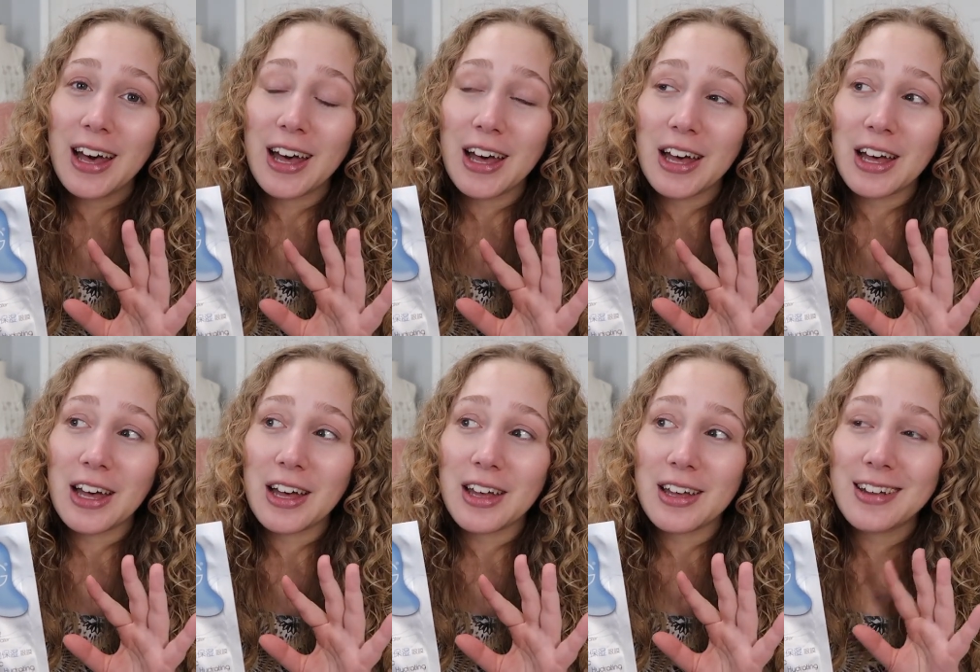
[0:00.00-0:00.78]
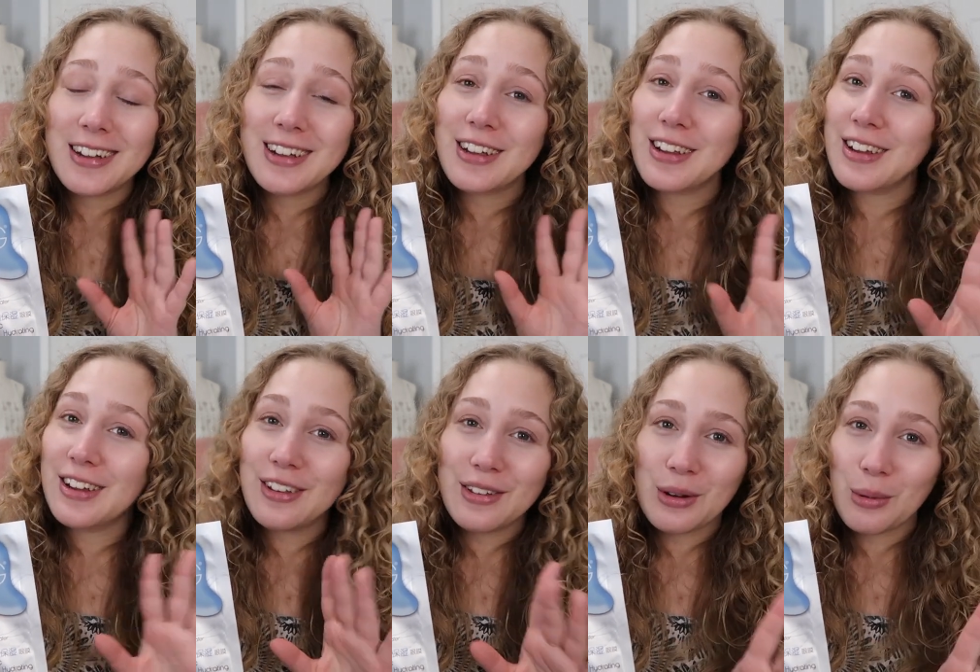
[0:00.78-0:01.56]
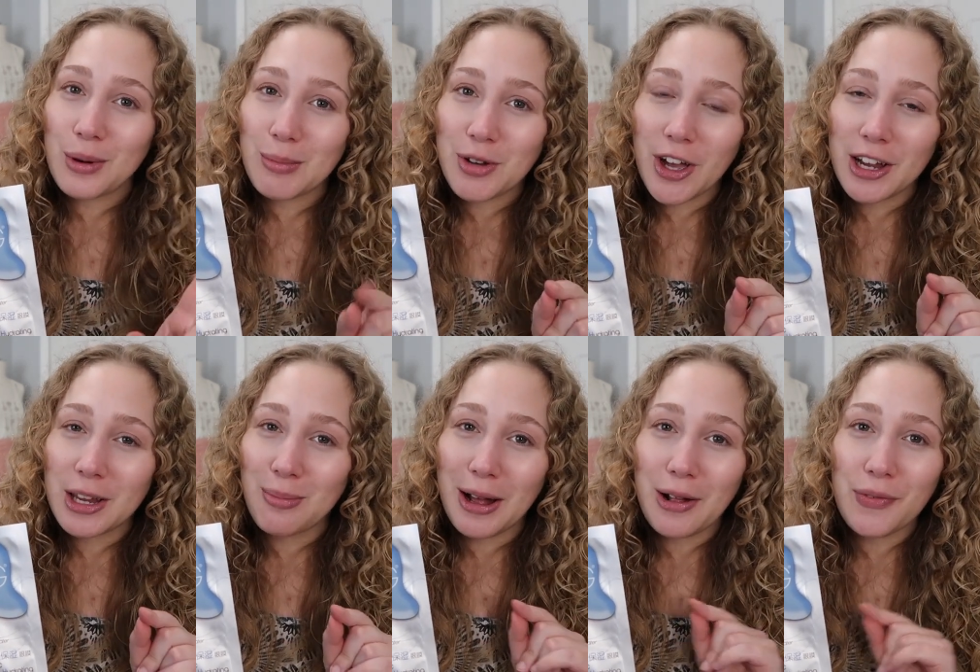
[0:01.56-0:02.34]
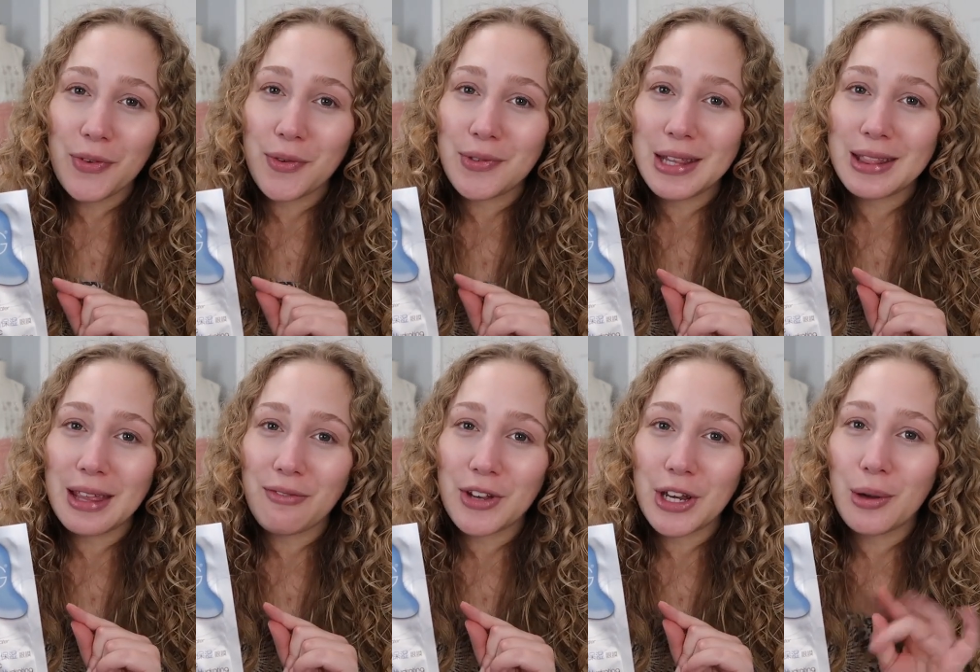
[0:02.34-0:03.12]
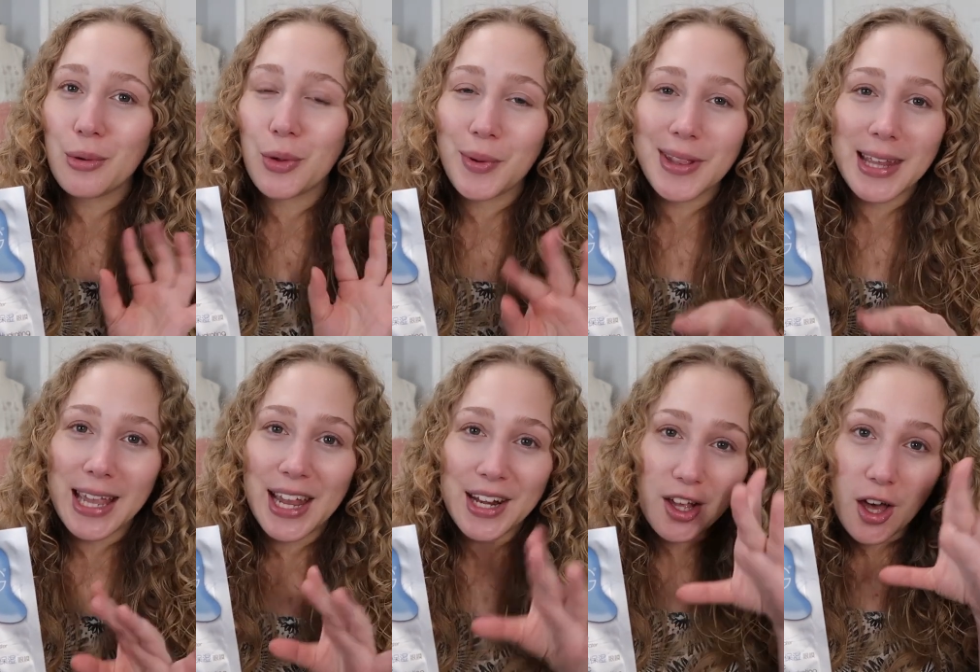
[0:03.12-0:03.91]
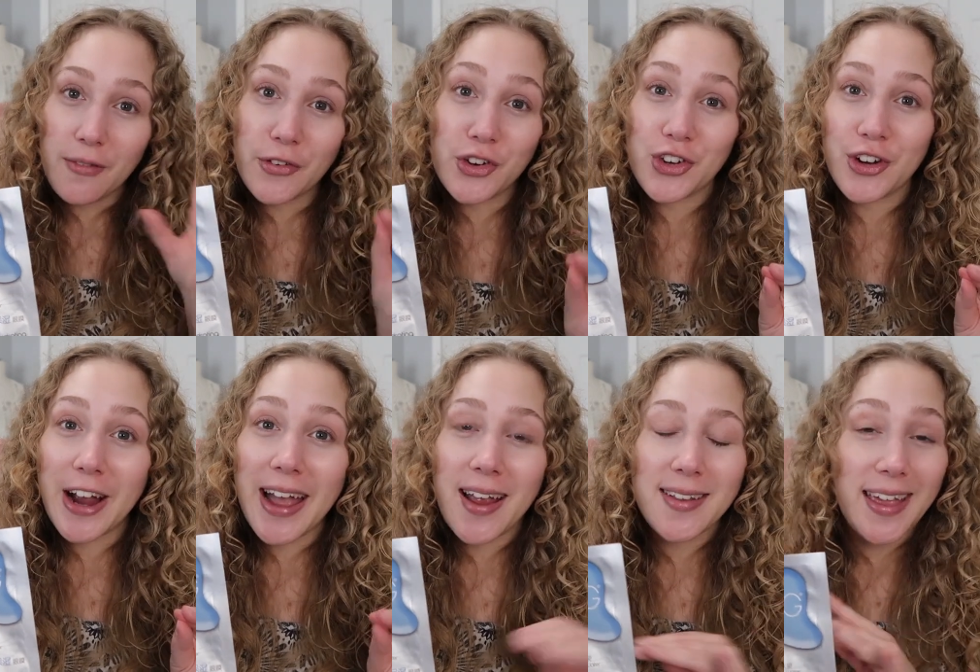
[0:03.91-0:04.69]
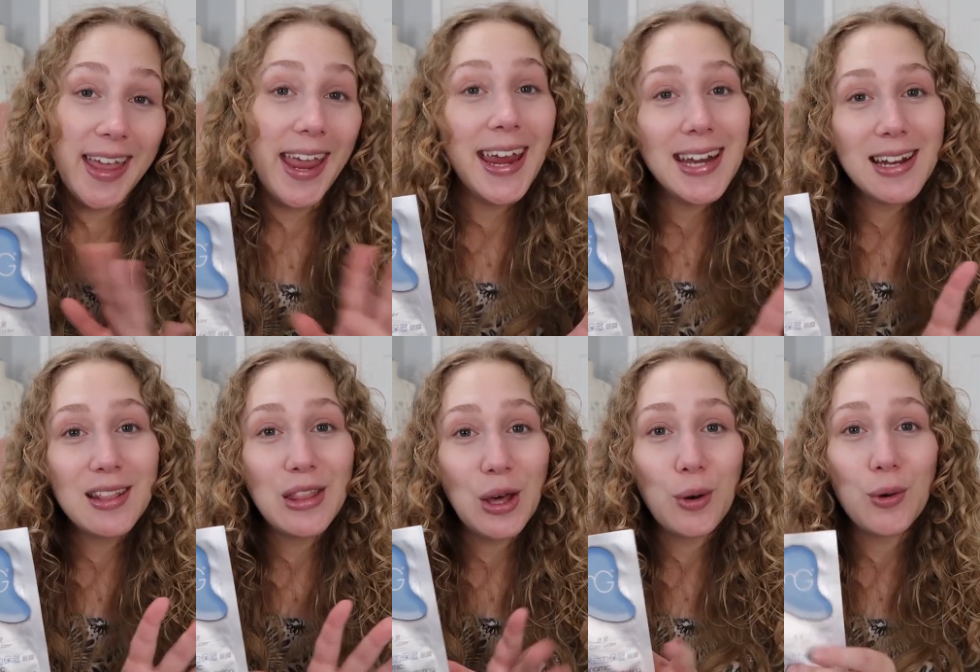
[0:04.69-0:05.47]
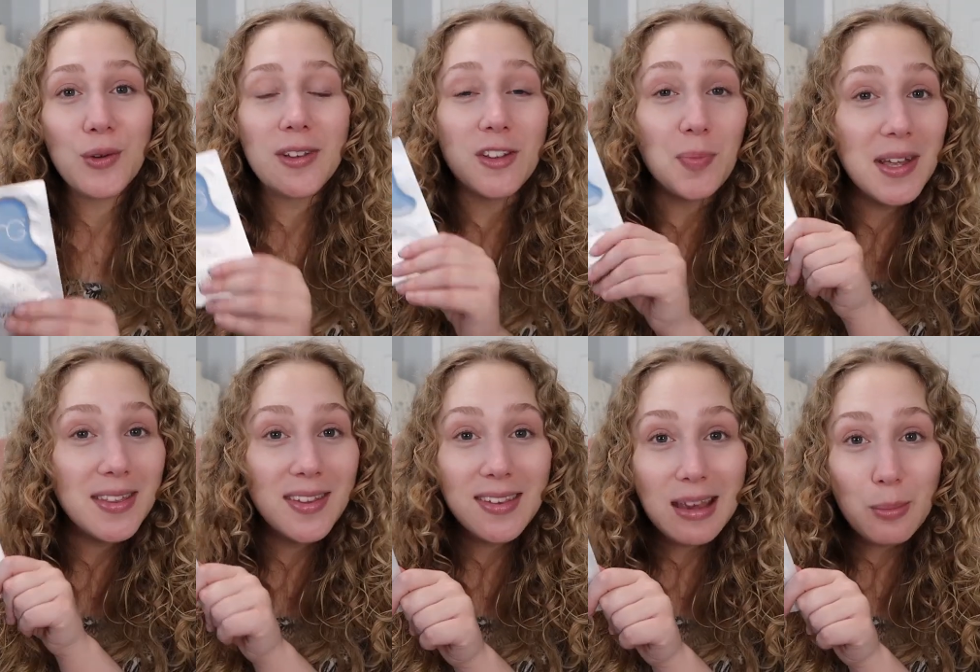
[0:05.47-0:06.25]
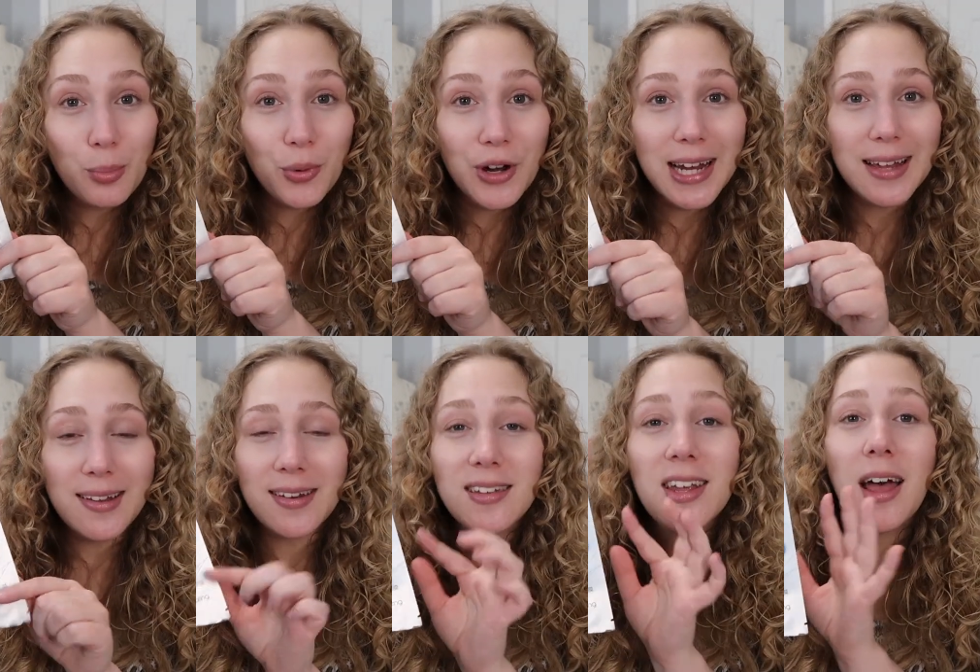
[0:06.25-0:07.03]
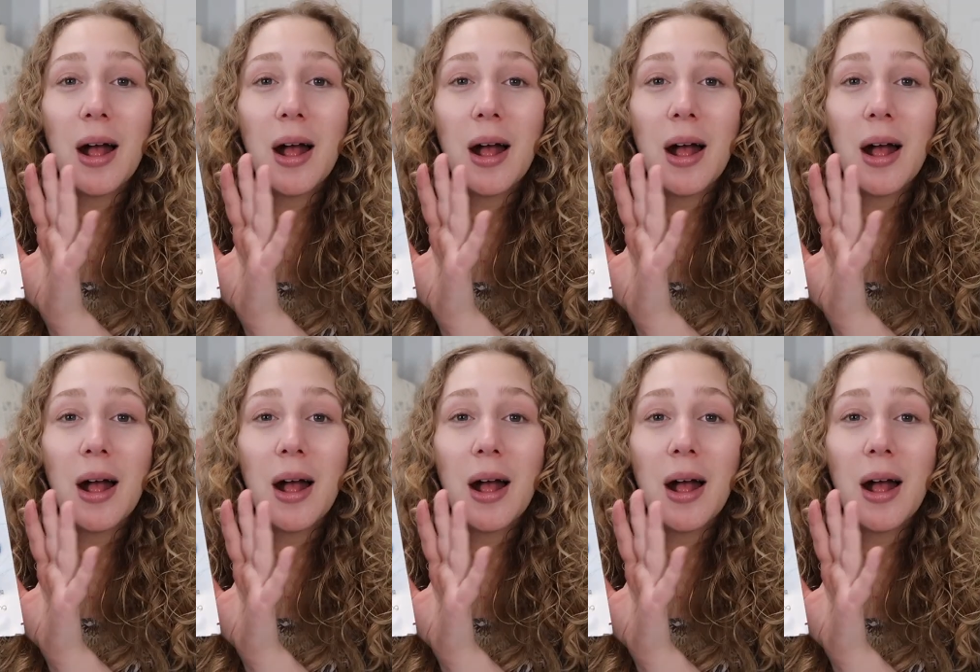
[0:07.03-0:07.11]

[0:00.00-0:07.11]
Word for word: Uh, you'll know what I'm talking about if you've seen that video, the one that kind of covers your eyes. I hated those. It's by the same brand,